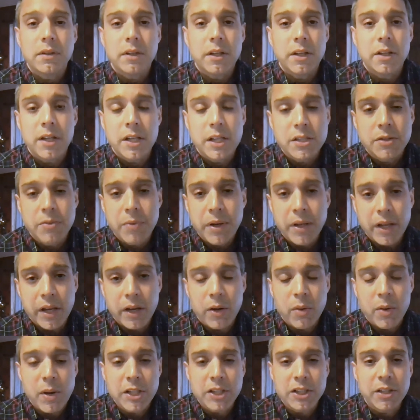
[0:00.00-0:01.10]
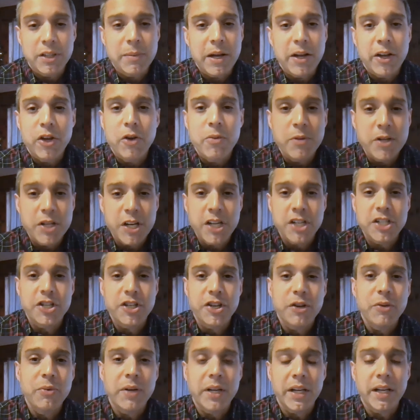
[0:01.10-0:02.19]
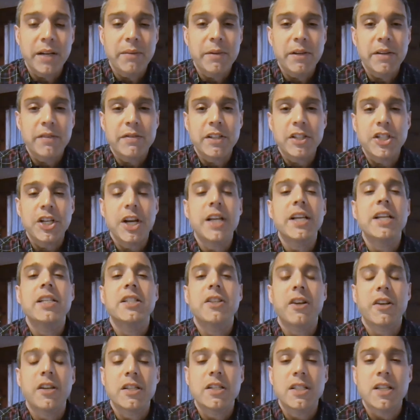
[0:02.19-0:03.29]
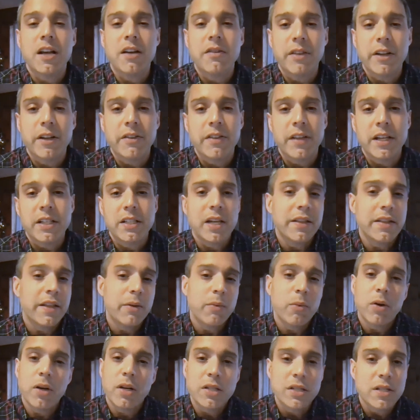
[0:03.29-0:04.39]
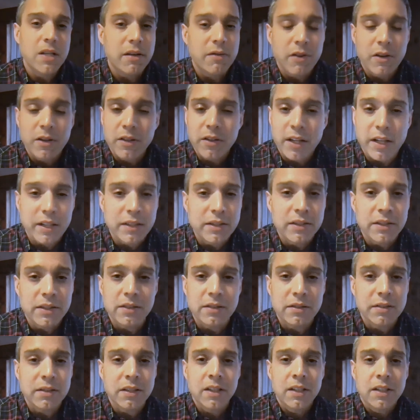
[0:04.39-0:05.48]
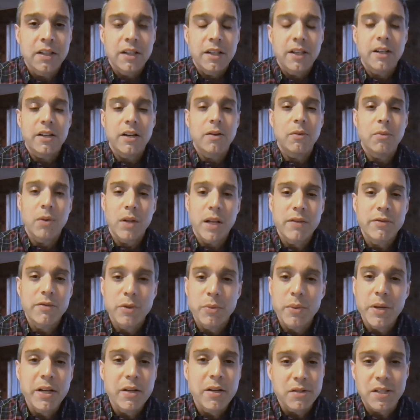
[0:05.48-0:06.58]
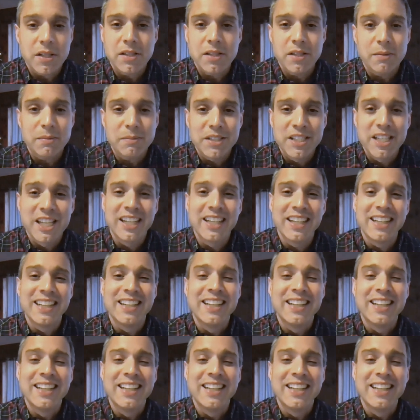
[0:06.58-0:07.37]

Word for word: is really a question about human ingenuity. I mean, if the Chinese are going to solve their things, I think we're going to solve our things, and you know, we'll have two ecosystems.